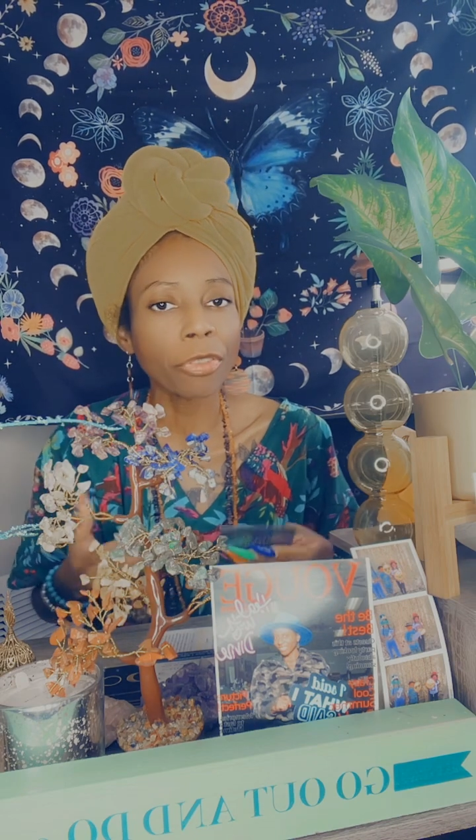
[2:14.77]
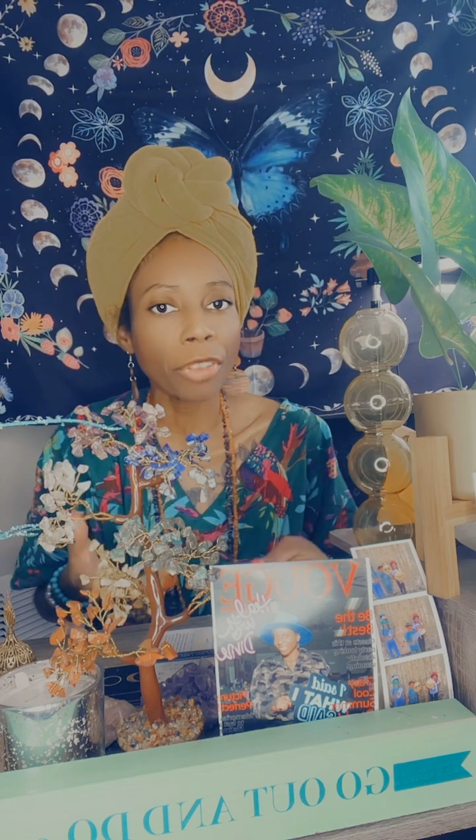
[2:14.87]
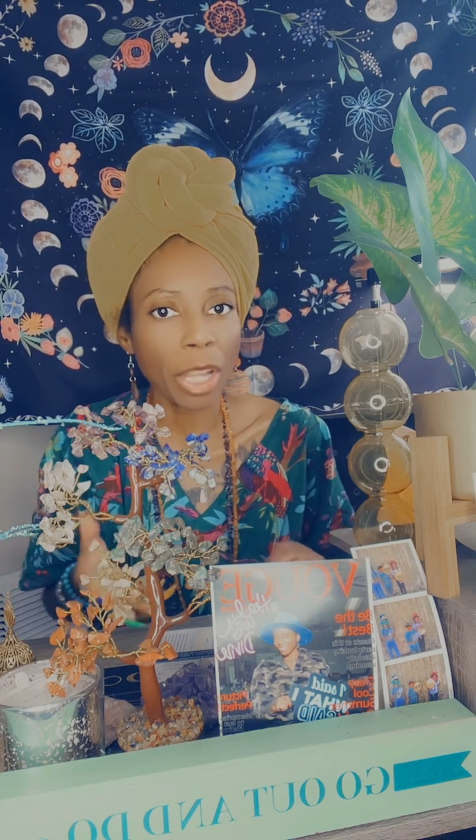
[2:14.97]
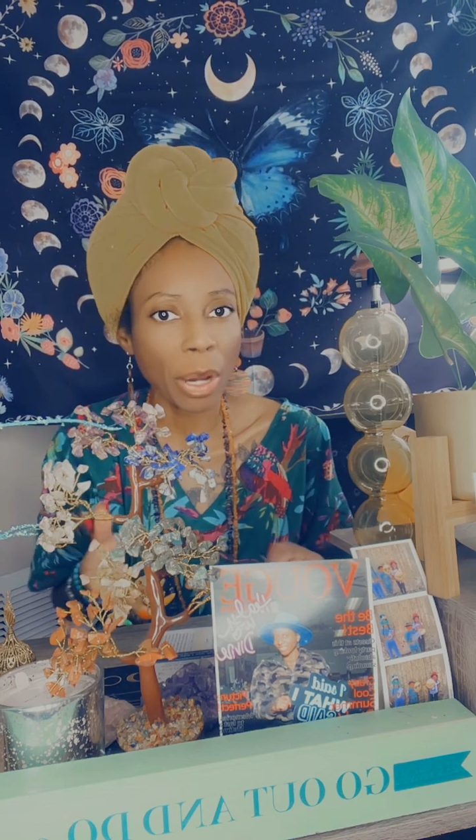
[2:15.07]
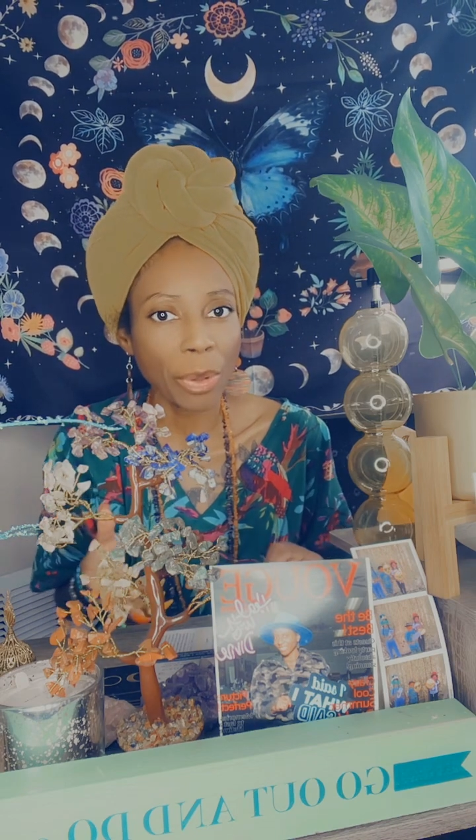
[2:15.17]

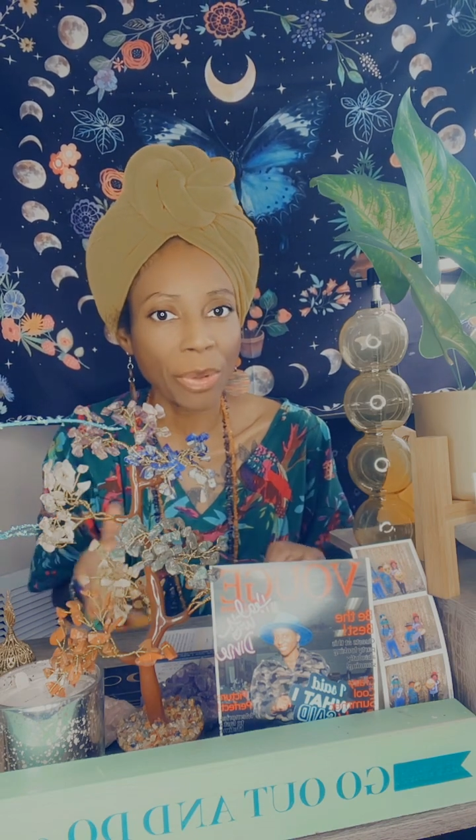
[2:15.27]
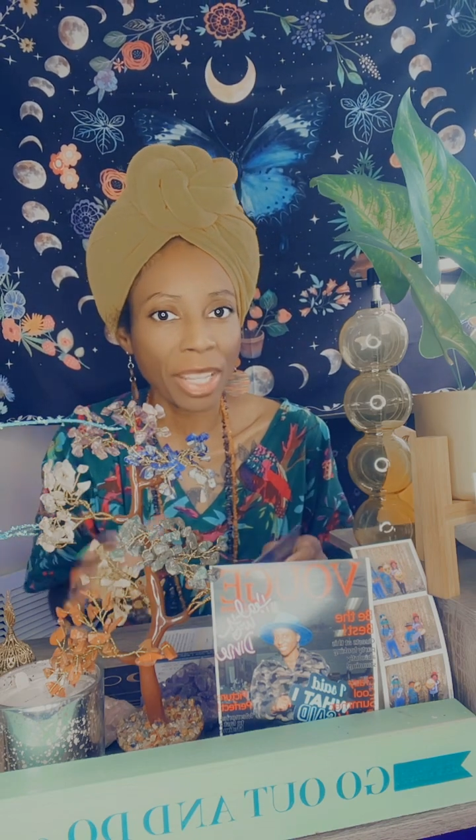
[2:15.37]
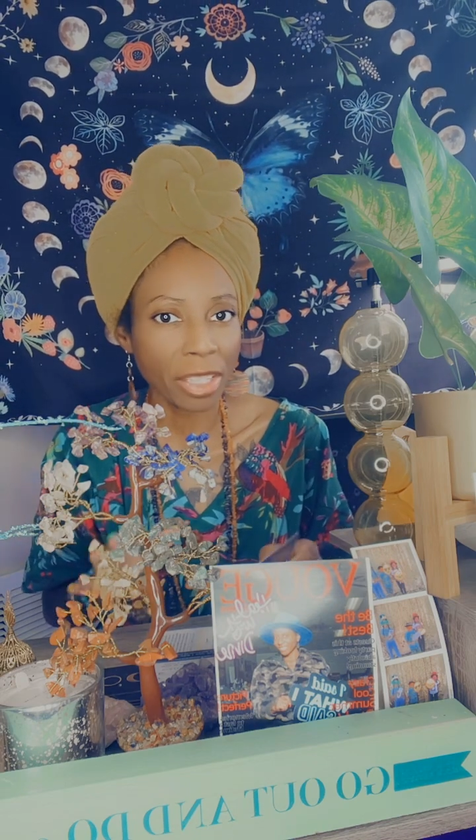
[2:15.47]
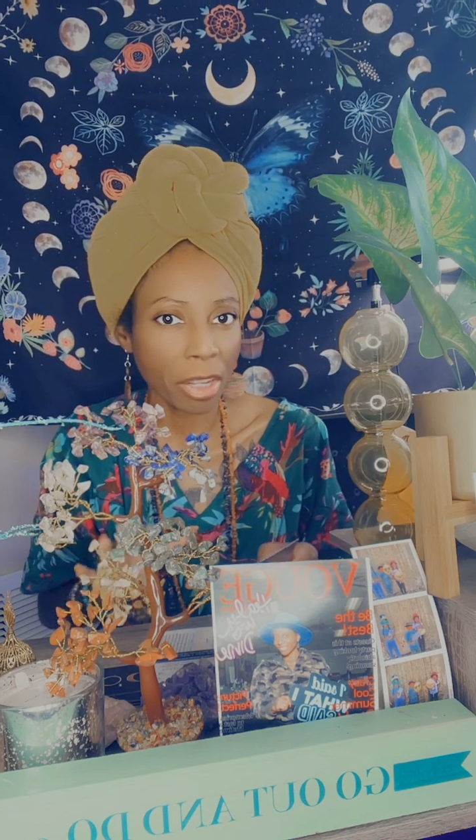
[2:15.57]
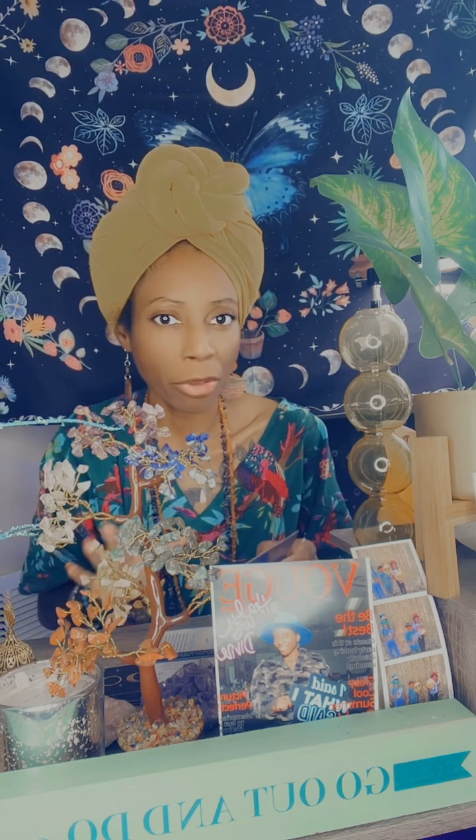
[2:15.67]
flow
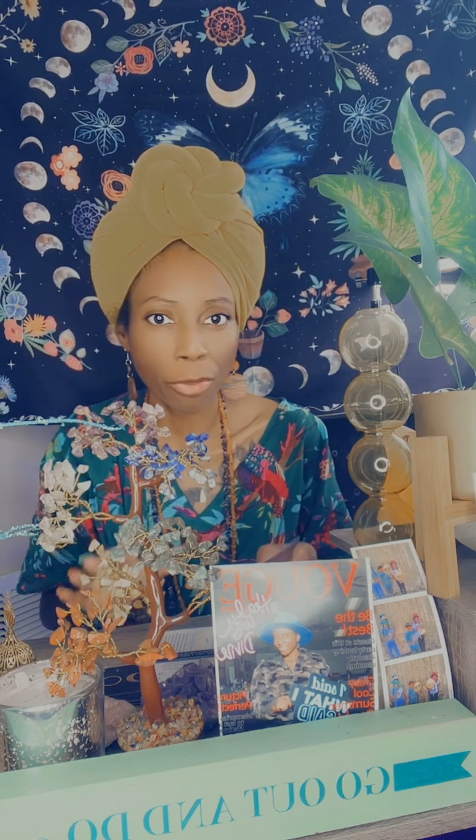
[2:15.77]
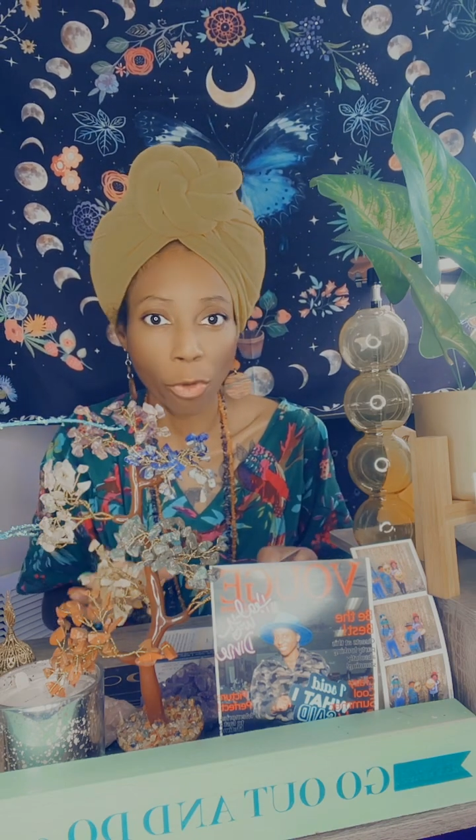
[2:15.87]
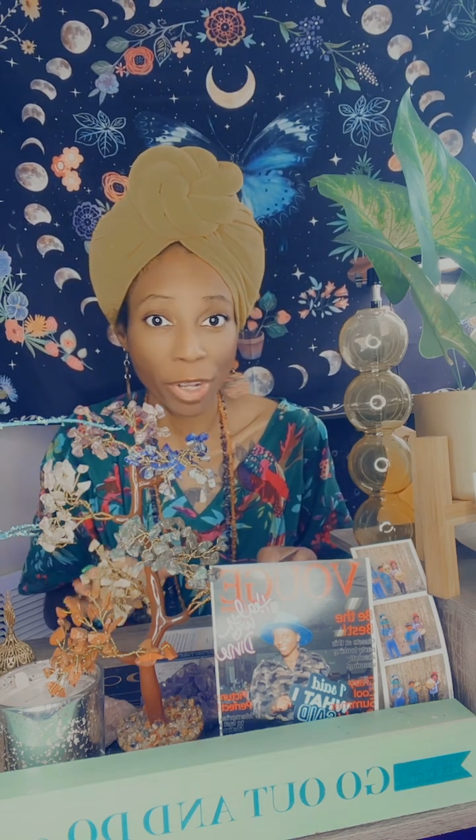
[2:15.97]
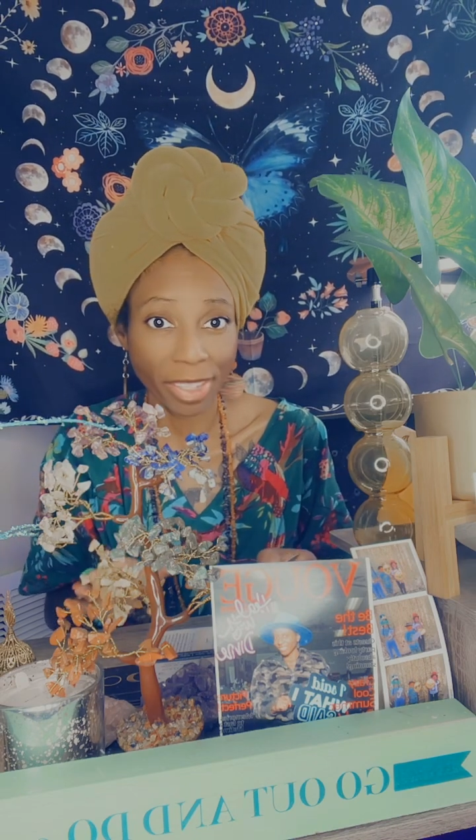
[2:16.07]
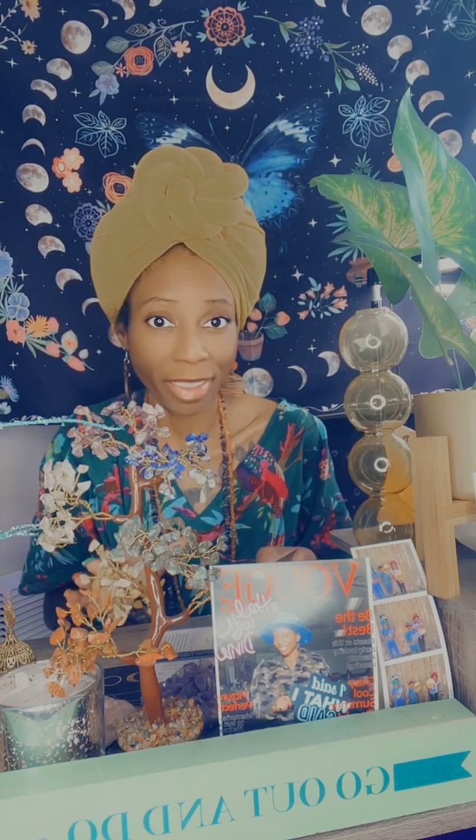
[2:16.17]
instead of
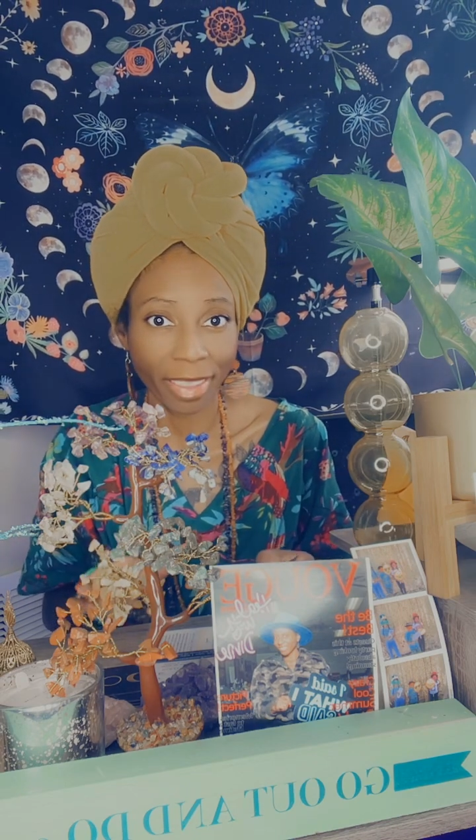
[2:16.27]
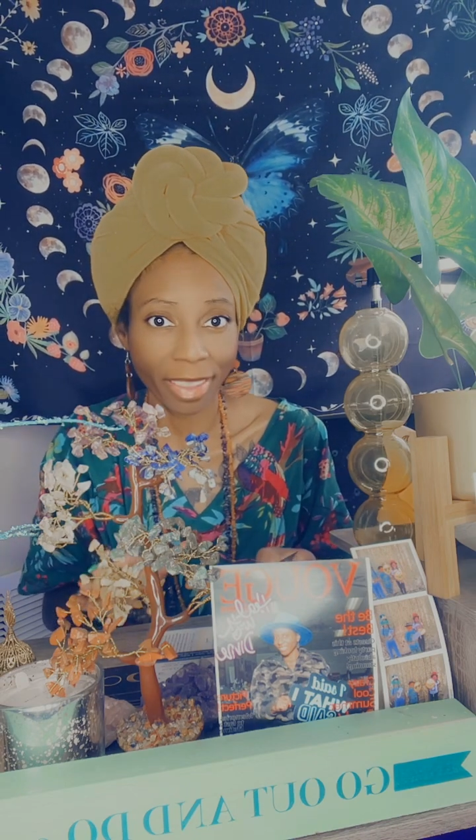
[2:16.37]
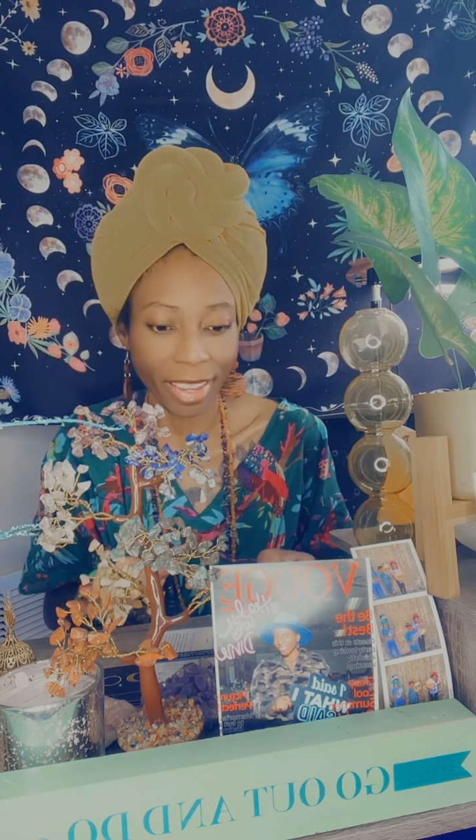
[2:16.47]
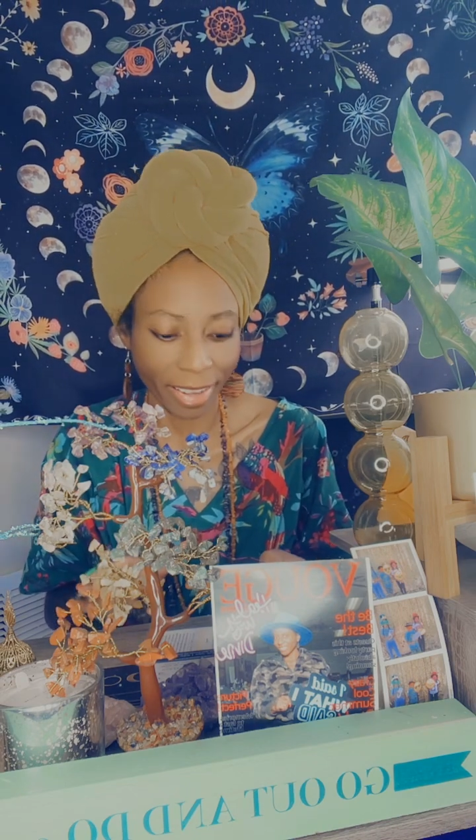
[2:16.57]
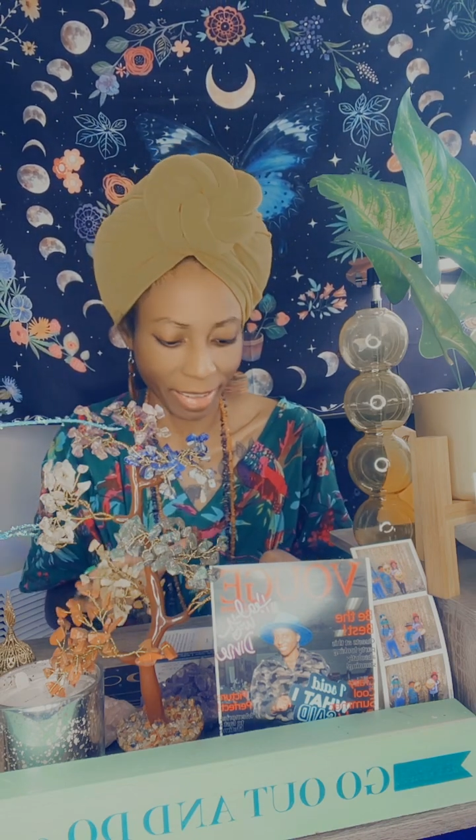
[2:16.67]
forcing
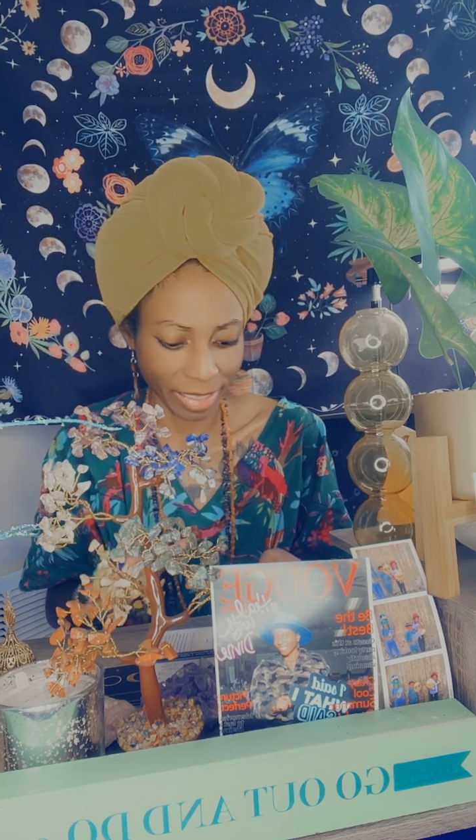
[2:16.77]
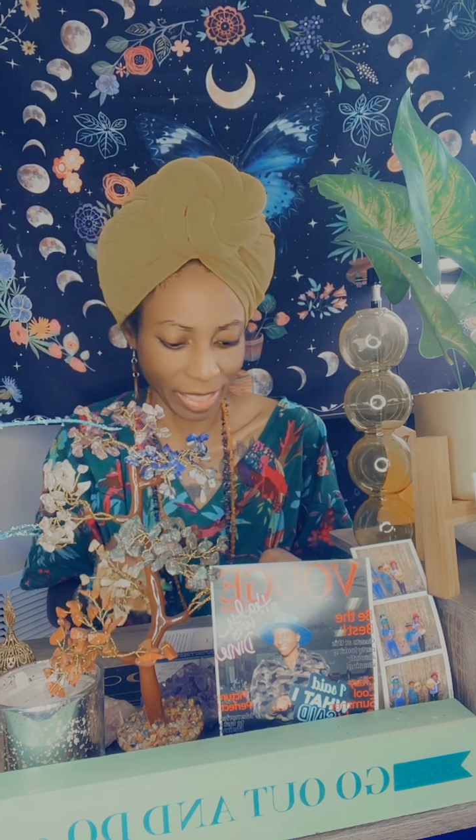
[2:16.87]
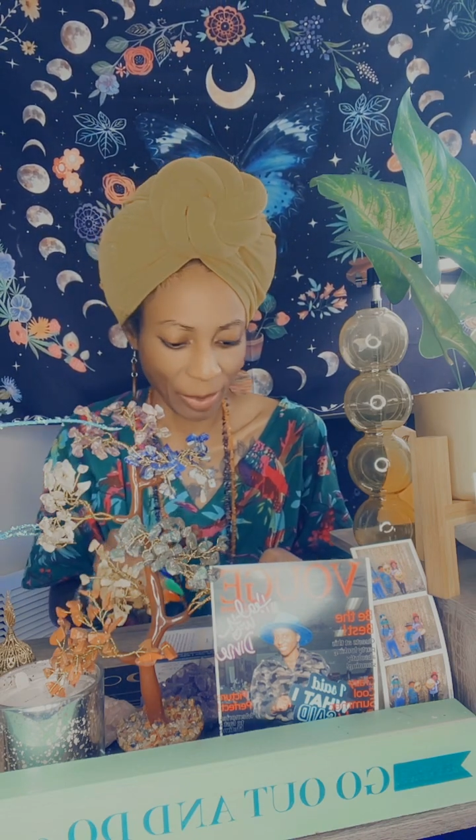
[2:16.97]
things.